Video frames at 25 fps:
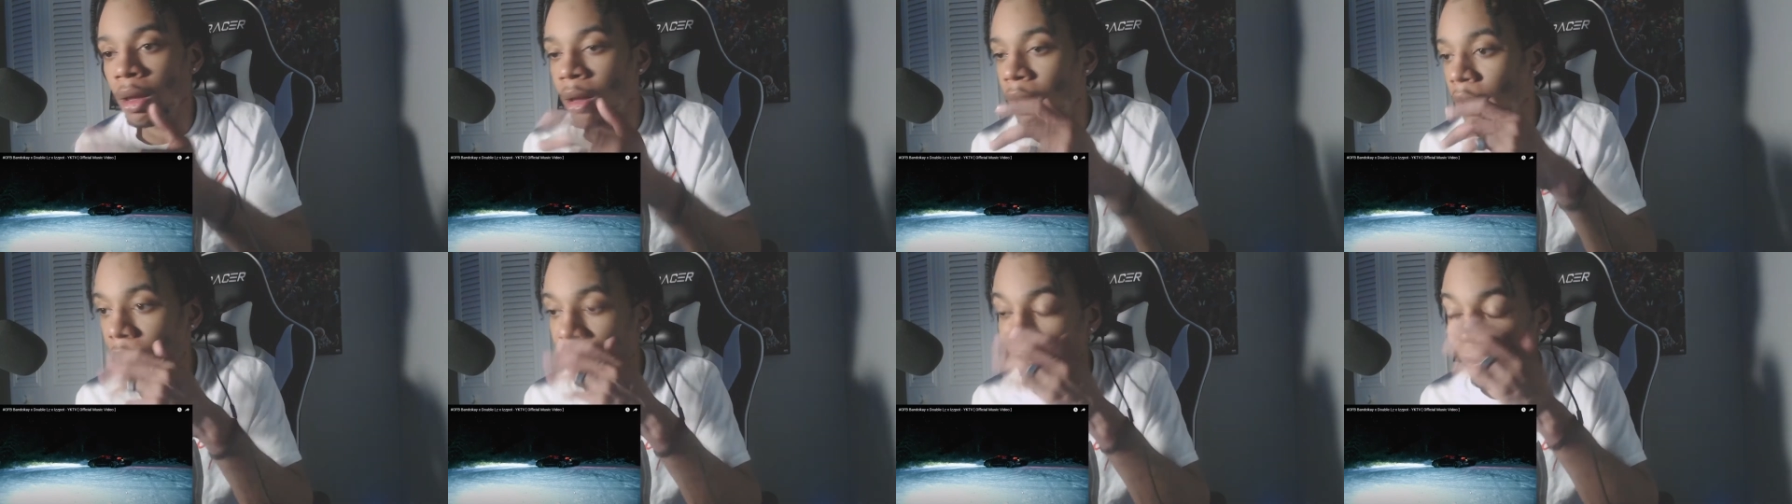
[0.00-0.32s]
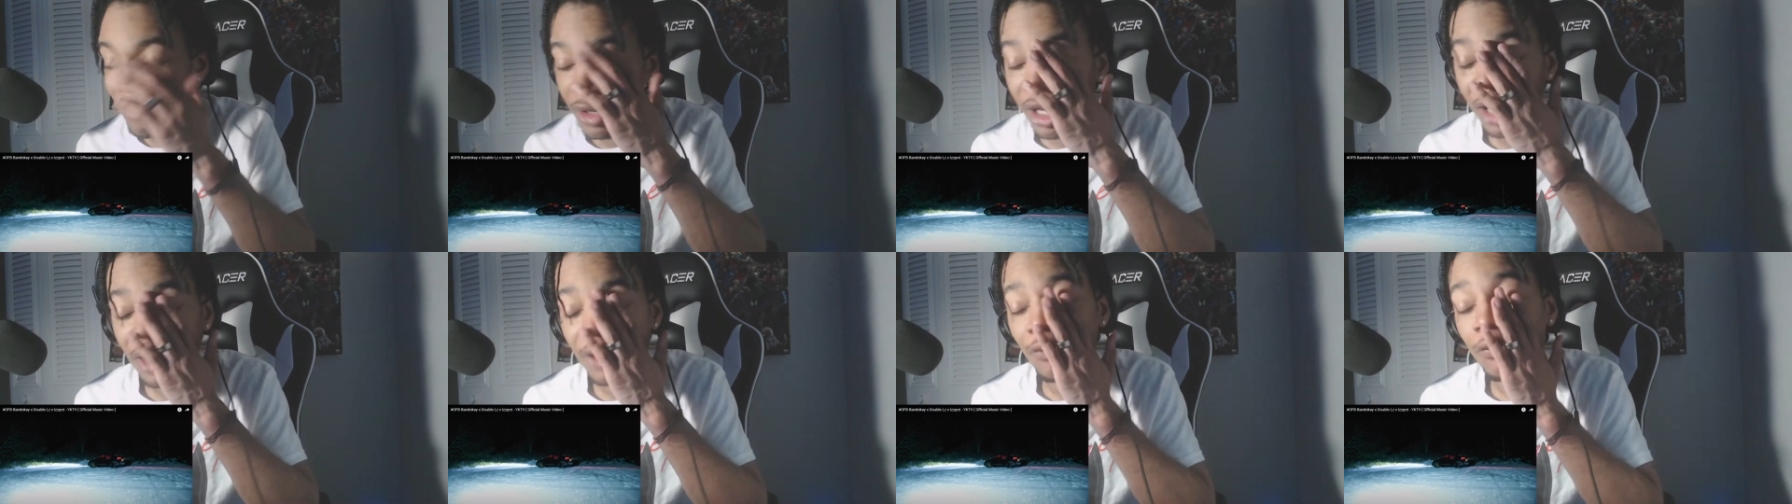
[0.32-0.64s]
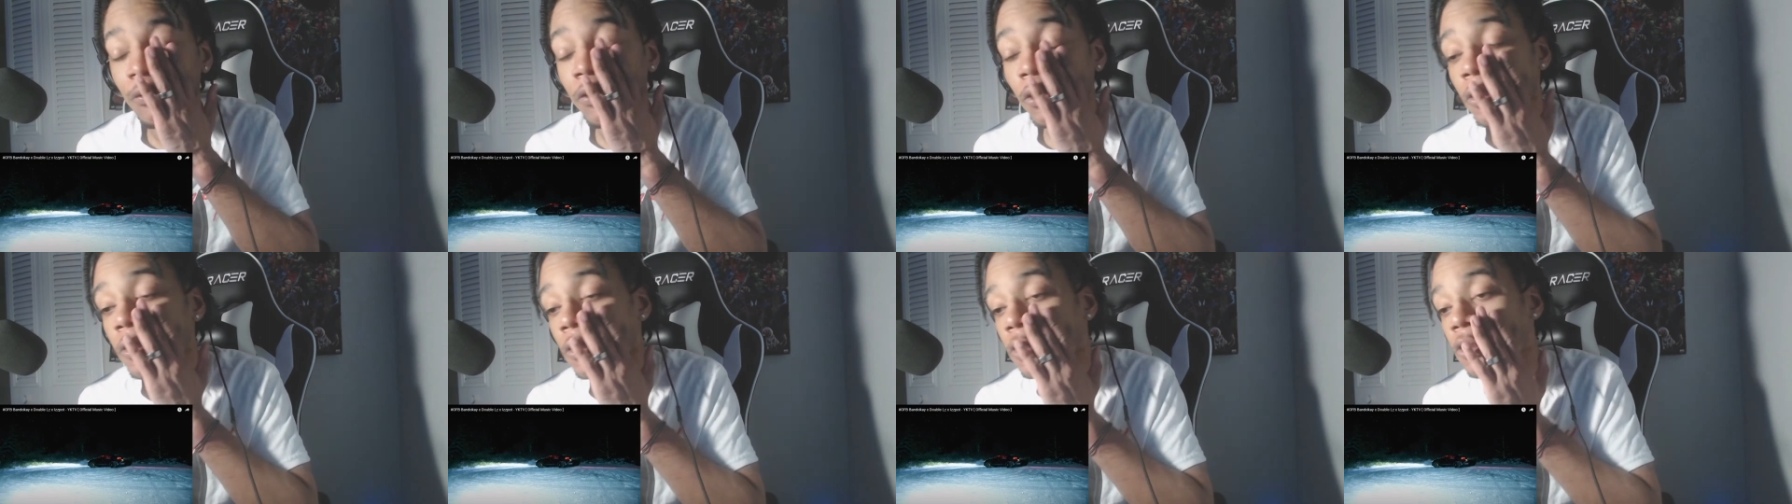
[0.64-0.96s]
I forgot to
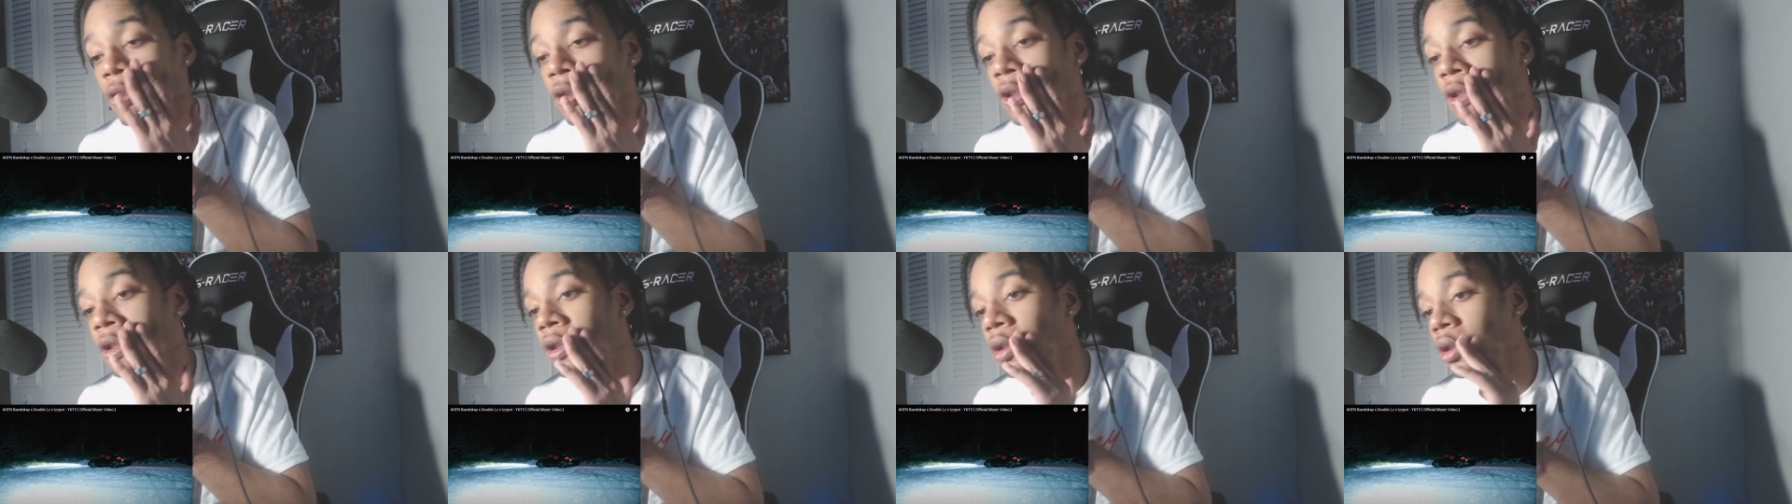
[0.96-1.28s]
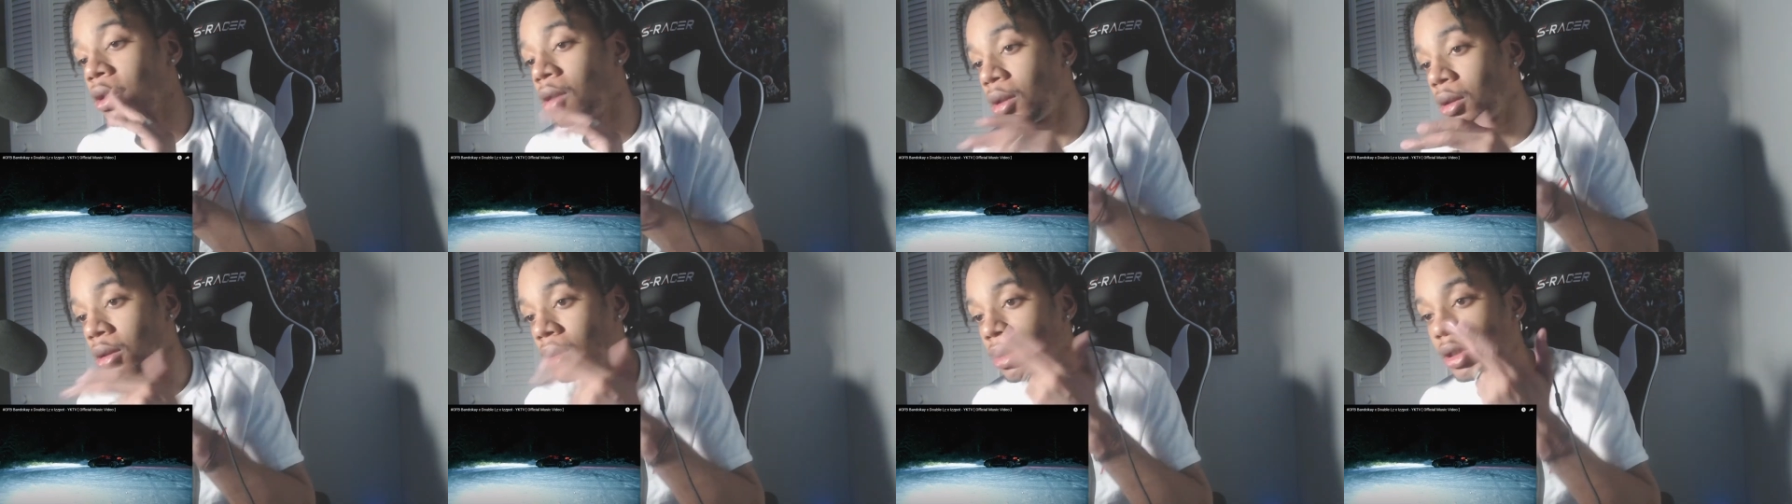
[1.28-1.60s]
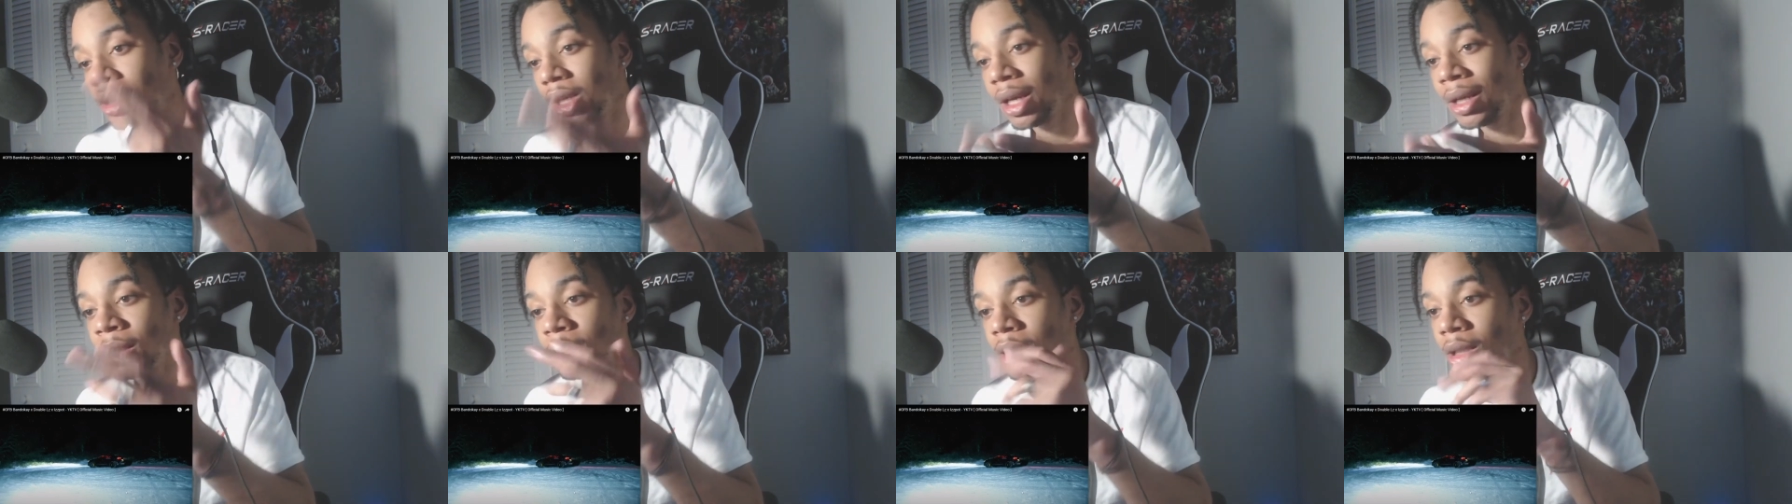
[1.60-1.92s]
full screen it.
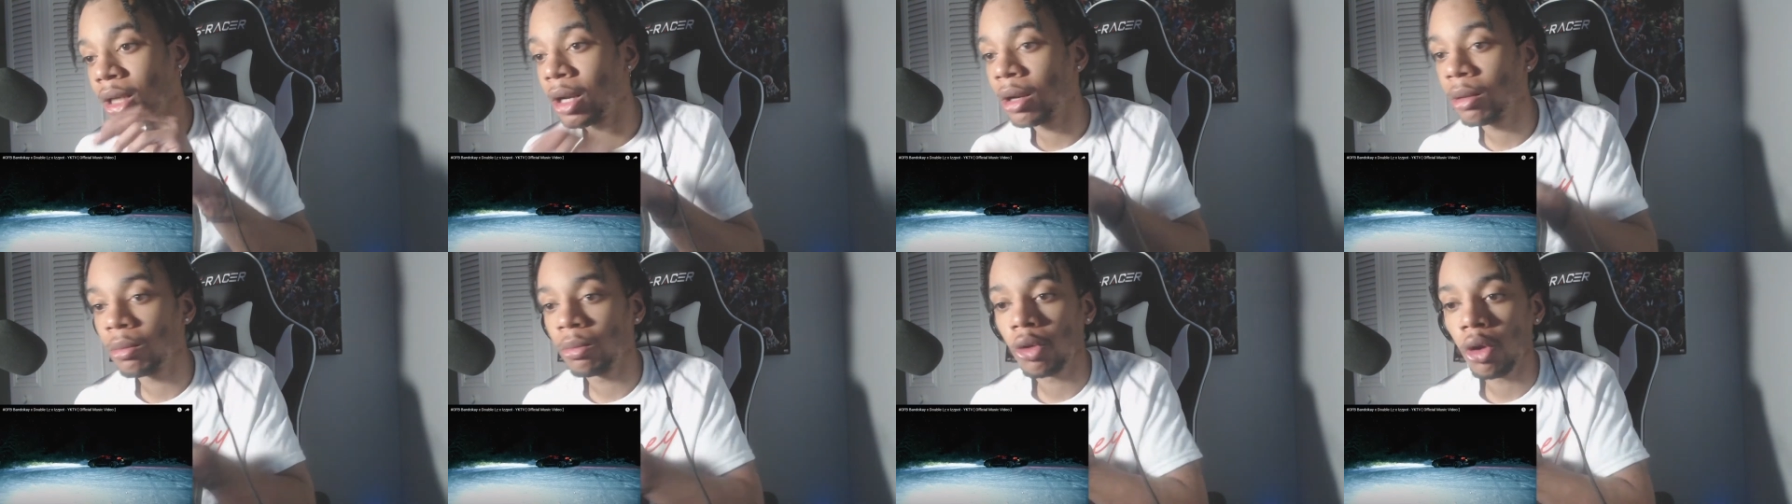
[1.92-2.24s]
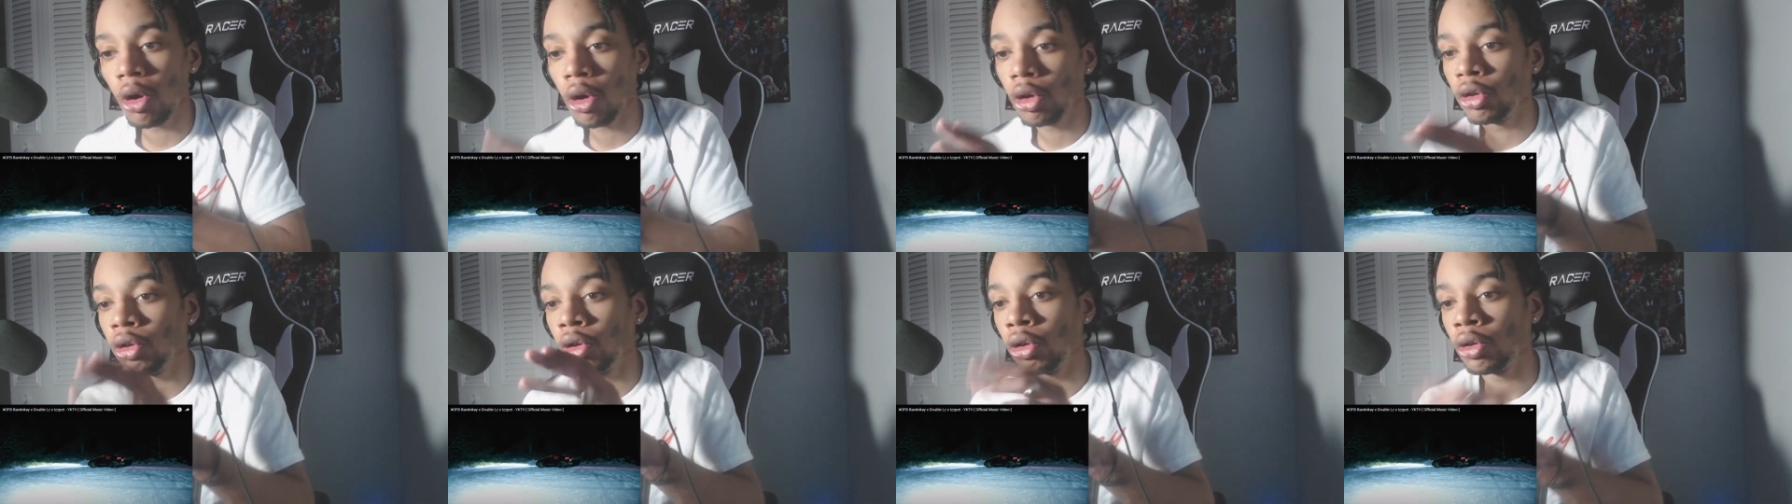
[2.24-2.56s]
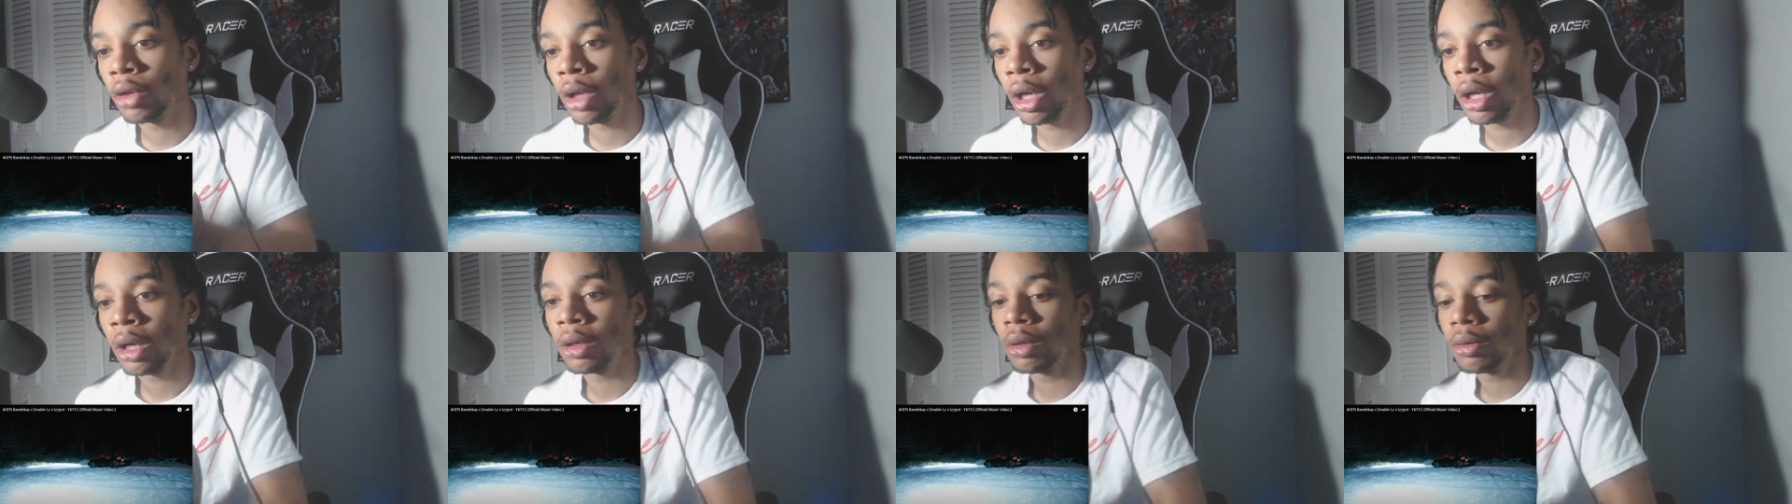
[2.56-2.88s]
Second time audio
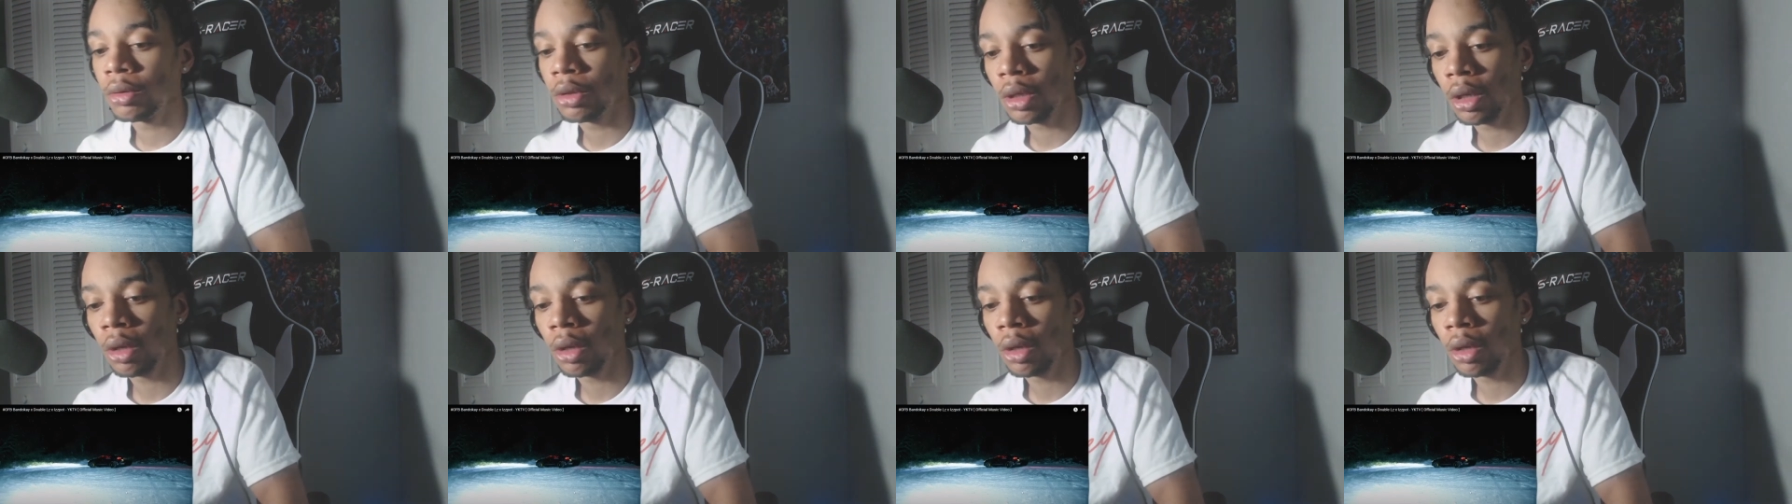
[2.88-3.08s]
now out there.